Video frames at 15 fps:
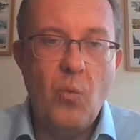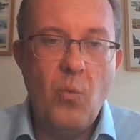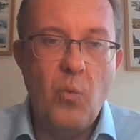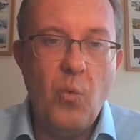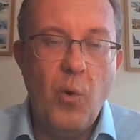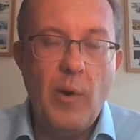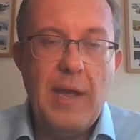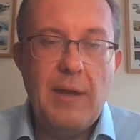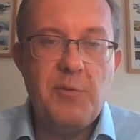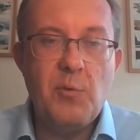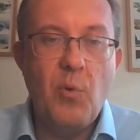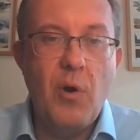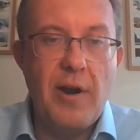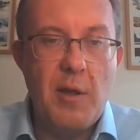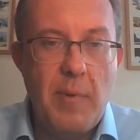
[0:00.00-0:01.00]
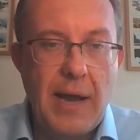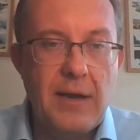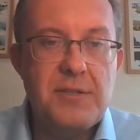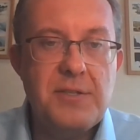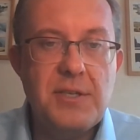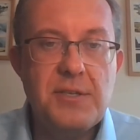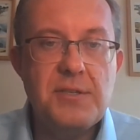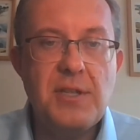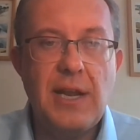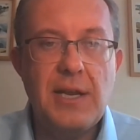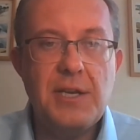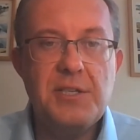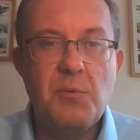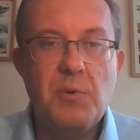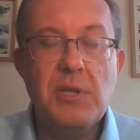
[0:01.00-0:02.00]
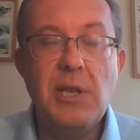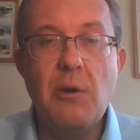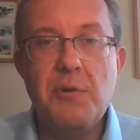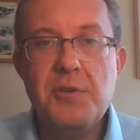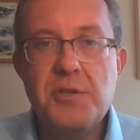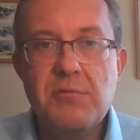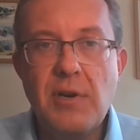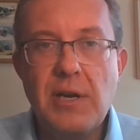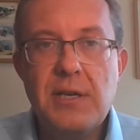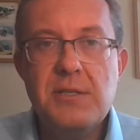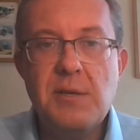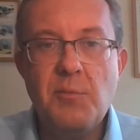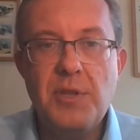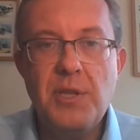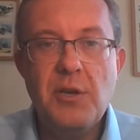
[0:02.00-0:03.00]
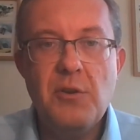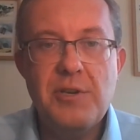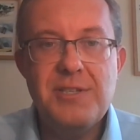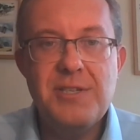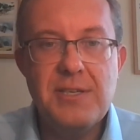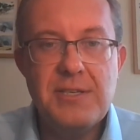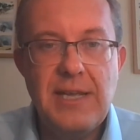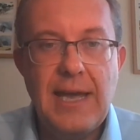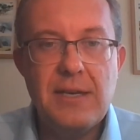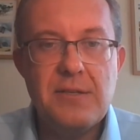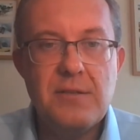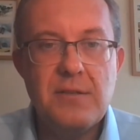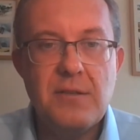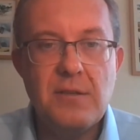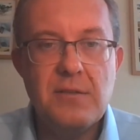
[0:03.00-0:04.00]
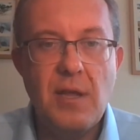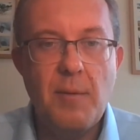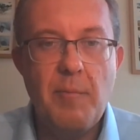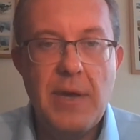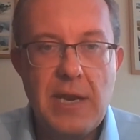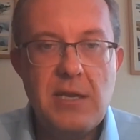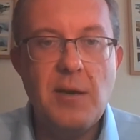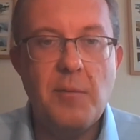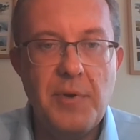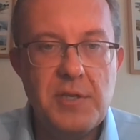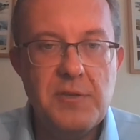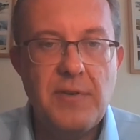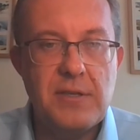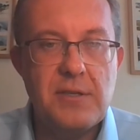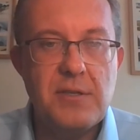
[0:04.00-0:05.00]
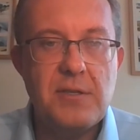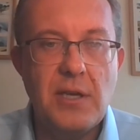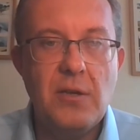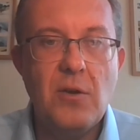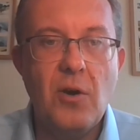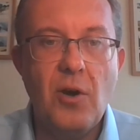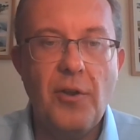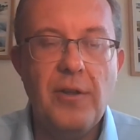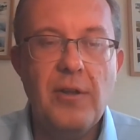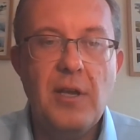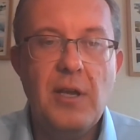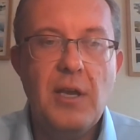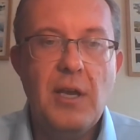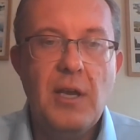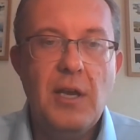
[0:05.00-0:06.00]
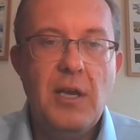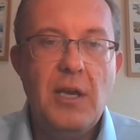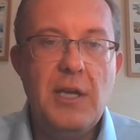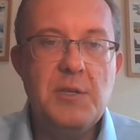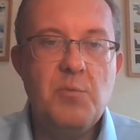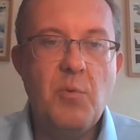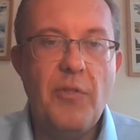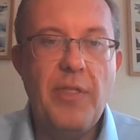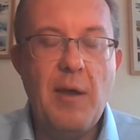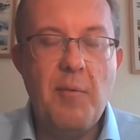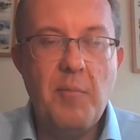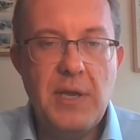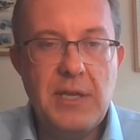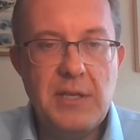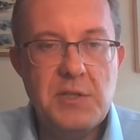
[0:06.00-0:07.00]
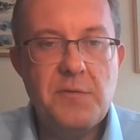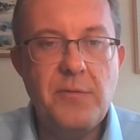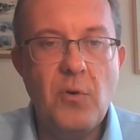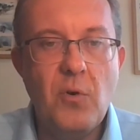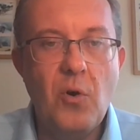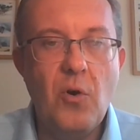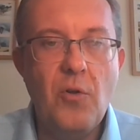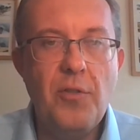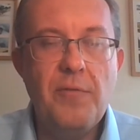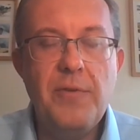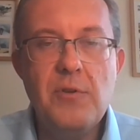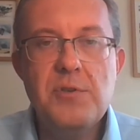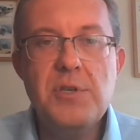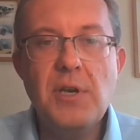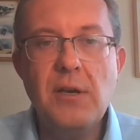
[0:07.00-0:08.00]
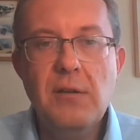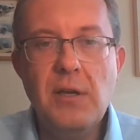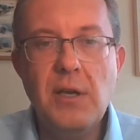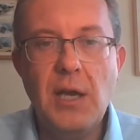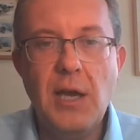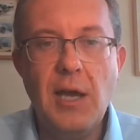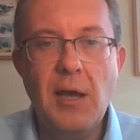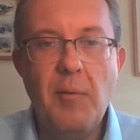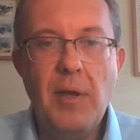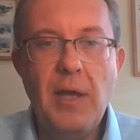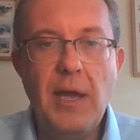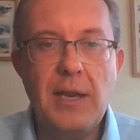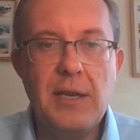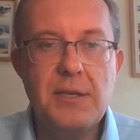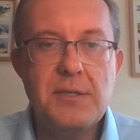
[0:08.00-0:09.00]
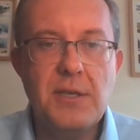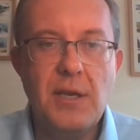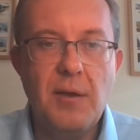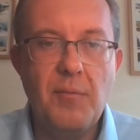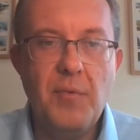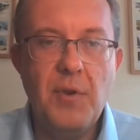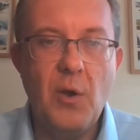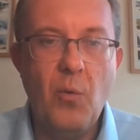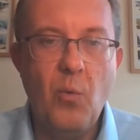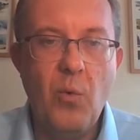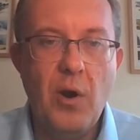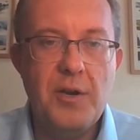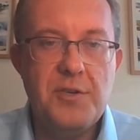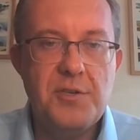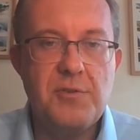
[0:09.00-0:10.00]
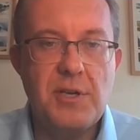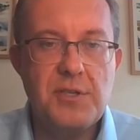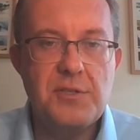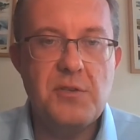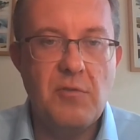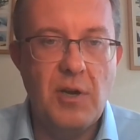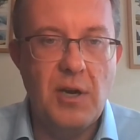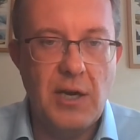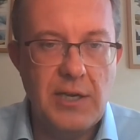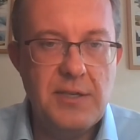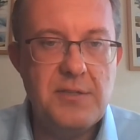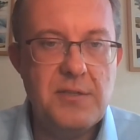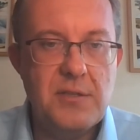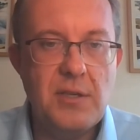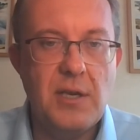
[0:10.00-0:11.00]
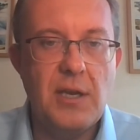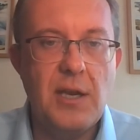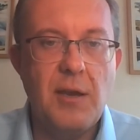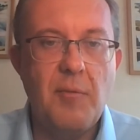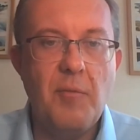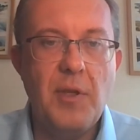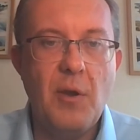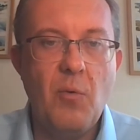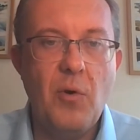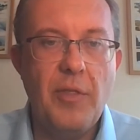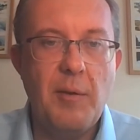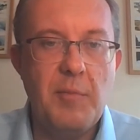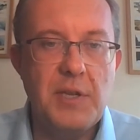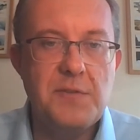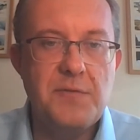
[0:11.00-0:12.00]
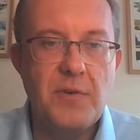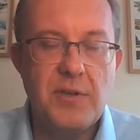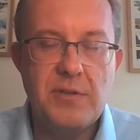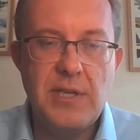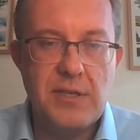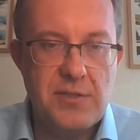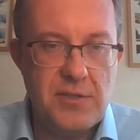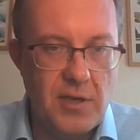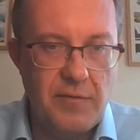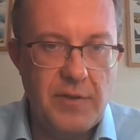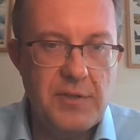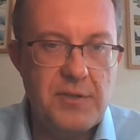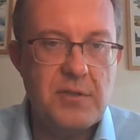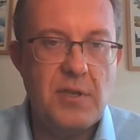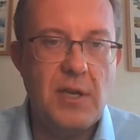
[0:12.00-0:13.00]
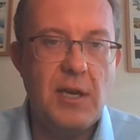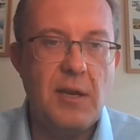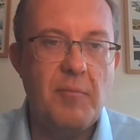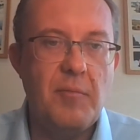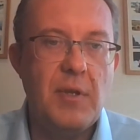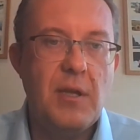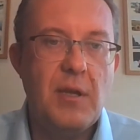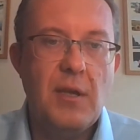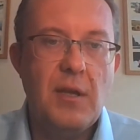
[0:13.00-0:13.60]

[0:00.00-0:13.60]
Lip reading: What we have to worry about is that actually with low interest rates and with the increase in debt that many companies have had to take on, is what that means for the future, and were interest rates to rise, what that means for debt service and